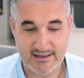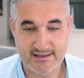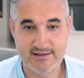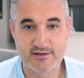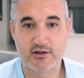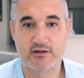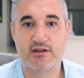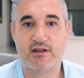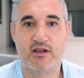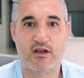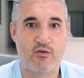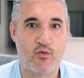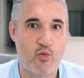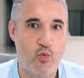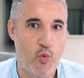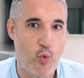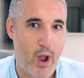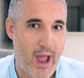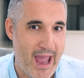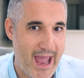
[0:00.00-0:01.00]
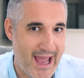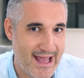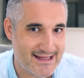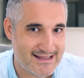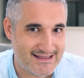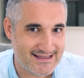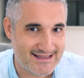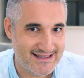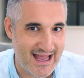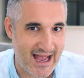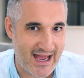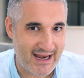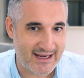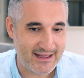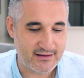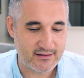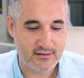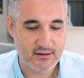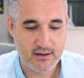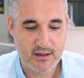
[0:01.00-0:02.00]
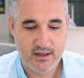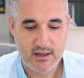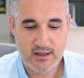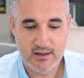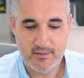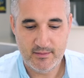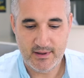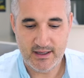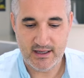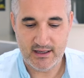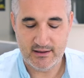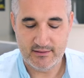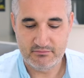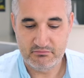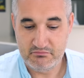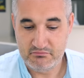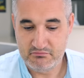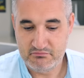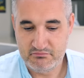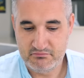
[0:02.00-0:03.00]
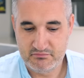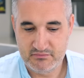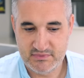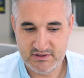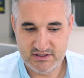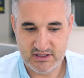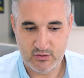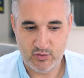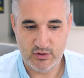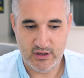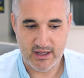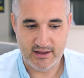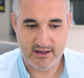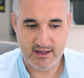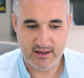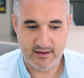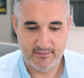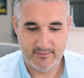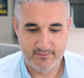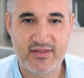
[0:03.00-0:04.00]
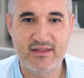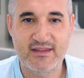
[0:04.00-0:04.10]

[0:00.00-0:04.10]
it's not the way it's done it, but it's a good idea.